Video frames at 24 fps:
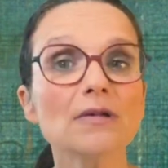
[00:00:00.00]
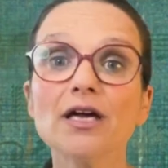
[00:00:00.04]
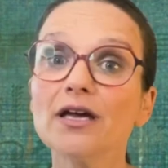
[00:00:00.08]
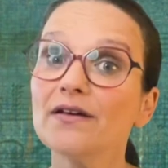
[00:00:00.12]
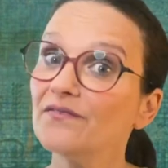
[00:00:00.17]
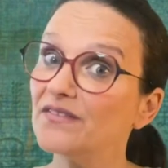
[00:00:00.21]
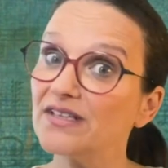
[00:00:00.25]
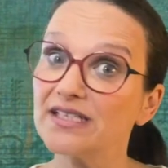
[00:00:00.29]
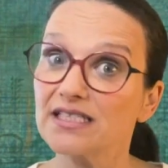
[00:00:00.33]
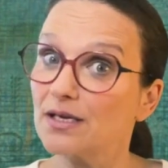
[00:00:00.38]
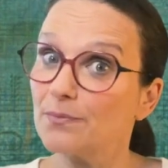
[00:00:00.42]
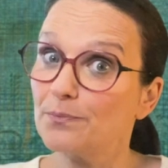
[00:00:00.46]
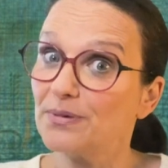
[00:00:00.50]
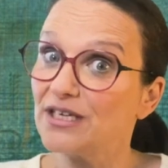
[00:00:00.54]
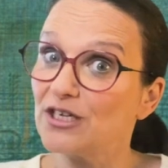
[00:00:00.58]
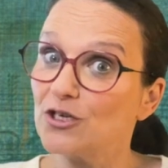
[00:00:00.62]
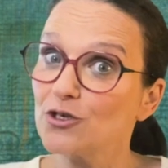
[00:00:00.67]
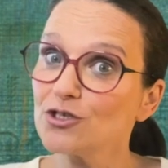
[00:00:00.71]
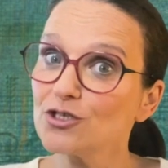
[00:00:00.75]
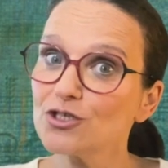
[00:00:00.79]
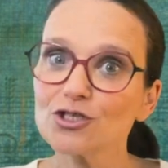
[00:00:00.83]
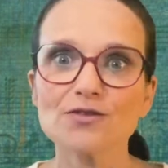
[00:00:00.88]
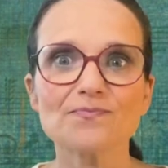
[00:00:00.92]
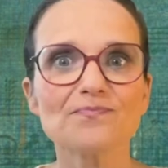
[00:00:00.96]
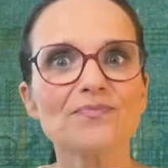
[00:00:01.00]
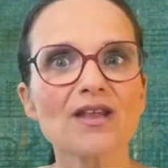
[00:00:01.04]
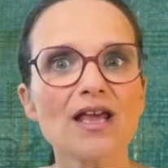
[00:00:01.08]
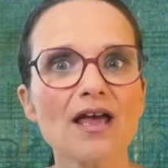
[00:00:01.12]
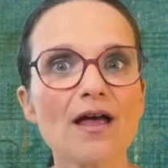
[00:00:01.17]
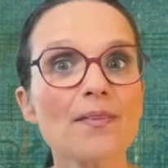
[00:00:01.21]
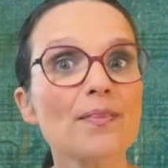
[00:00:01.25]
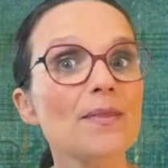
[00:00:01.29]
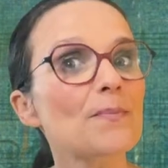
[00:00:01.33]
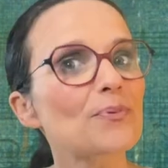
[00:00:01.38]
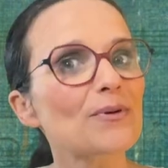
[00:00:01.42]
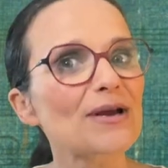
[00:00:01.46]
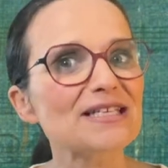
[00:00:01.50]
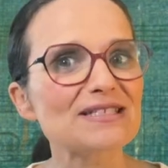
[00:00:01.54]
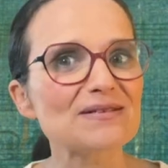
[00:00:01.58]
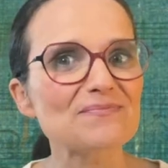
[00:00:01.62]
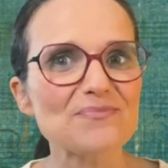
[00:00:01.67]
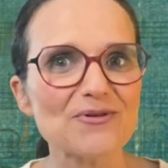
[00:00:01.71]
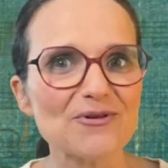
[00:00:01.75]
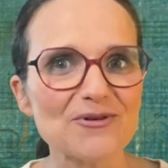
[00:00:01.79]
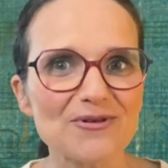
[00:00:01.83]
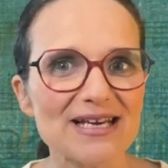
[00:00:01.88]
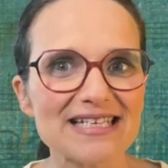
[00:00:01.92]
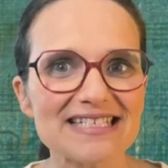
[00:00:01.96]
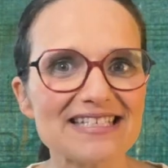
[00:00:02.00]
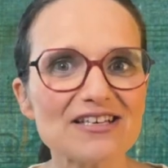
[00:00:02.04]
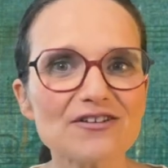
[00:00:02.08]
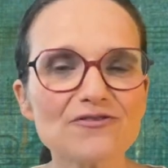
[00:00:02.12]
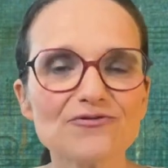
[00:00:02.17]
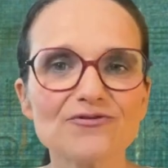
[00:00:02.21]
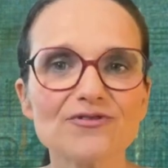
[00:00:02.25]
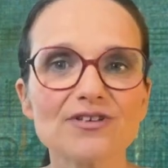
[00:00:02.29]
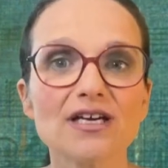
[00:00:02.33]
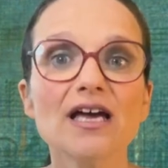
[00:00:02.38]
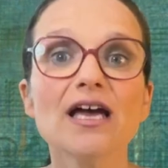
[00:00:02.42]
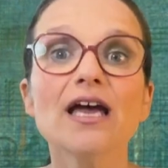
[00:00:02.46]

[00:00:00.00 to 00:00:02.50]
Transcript: disappears, the present progressive,